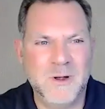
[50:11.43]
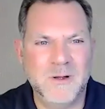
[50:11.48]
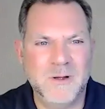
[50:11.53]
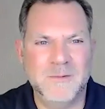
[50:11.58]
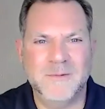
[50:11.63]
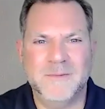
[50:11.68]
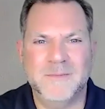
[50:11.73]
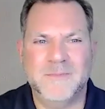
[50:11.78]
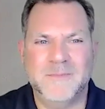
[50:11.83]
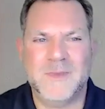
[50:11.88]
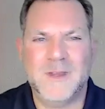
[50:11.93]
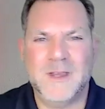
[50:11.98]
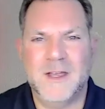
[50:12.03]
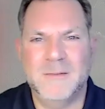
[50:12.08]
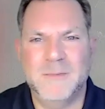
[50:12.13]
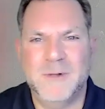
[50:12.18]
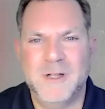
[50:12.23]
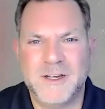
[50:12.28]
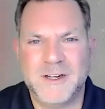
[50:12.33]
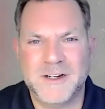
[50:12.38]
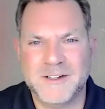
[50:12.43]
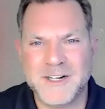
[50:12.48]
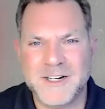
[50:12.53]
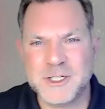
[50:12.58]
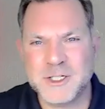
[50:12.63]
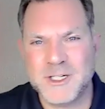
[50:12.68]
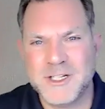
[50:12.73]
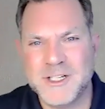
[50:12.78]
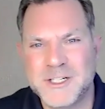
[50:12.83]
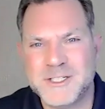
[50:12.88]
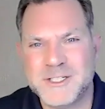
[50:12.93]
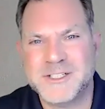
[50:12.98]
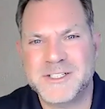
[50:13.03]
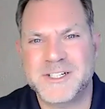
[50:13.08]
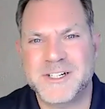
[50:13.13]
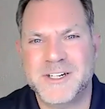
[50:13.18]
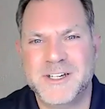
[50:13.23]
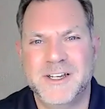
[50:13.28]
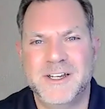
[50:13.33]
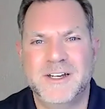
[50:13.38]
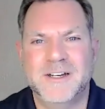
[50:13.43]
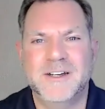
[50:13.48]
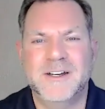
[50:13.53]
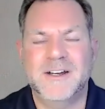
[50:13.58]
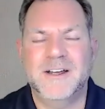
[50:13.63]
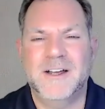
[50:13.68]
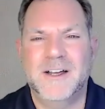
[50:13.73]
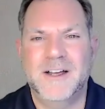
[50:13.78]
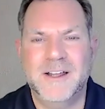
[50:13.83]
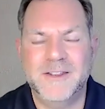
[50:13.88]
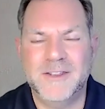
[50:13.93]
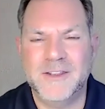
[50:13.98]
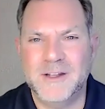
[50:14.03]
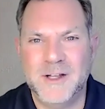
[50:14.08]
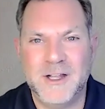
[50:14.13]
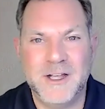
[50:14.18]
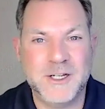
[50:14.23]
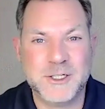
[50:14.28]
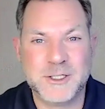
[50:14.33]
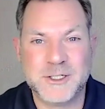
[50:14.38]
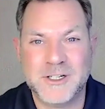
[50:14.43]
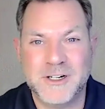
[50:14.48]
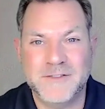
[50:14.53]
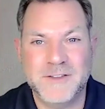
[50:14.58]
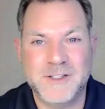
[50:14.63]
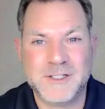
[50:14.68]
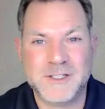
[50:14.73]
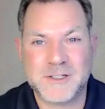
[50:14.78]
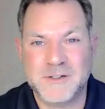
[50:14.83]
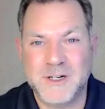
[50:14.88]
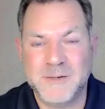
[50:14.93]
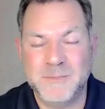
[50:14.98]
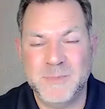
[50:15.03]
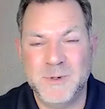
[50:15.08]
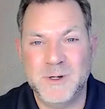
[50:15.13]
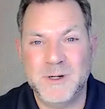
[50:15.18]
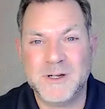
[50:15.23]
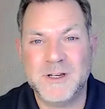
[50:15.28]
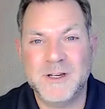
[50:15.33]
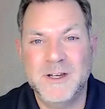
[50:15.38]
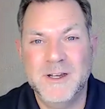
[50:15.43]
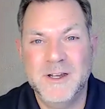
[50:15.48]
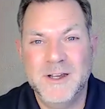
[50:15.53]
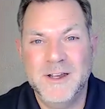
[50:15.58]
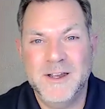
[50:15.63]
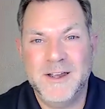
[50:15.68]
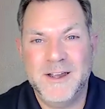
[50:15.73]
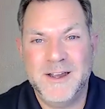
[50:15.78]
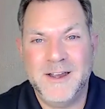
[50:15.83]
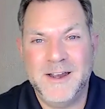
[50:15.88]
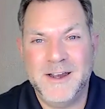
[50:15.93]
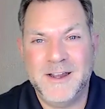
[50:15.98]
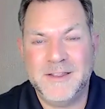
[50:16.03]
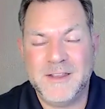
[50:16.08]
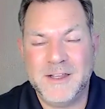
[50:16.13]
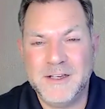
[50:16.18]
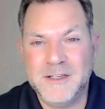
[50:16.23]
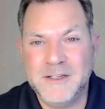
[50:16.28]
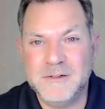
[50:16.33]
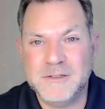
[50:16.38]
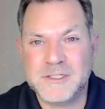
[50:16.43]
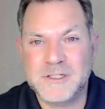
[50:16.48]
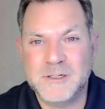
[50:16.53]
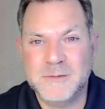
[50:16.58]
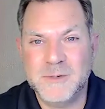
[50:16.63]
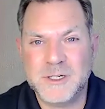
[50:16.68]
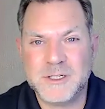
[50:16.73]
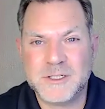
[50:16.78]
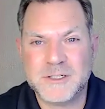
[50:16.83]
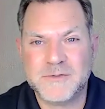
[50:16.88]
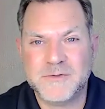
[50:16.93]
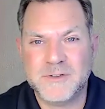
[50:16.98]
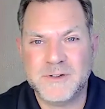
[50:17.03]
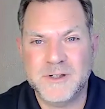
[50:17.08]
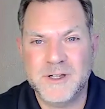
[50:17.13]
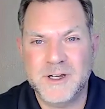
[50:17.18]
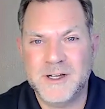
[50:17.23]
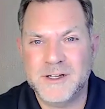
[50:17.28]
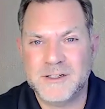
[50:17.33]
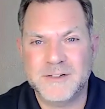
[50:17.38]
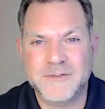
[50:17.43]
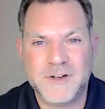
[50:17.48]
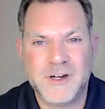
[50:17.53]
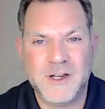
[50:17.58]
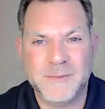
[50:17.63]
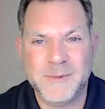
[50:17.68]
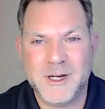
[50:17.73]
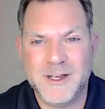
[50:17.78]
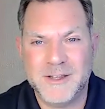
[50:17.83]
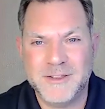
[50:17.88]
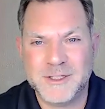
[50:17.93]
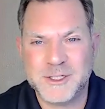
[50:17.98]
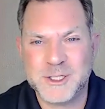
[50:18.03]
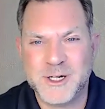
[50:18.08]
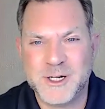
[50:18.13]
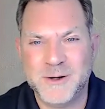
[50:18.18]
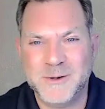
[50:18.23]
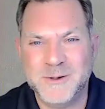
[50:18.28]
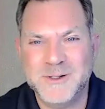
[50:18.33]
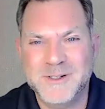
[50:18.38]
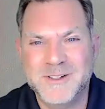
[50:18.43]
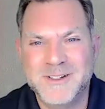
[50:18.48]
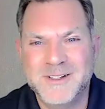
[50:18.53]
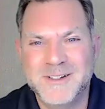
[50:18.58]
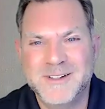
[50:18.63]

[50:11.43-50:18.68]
Well, Emily, congratulations again on the launch of this great book. And thank you so much for the honor of coming on the show.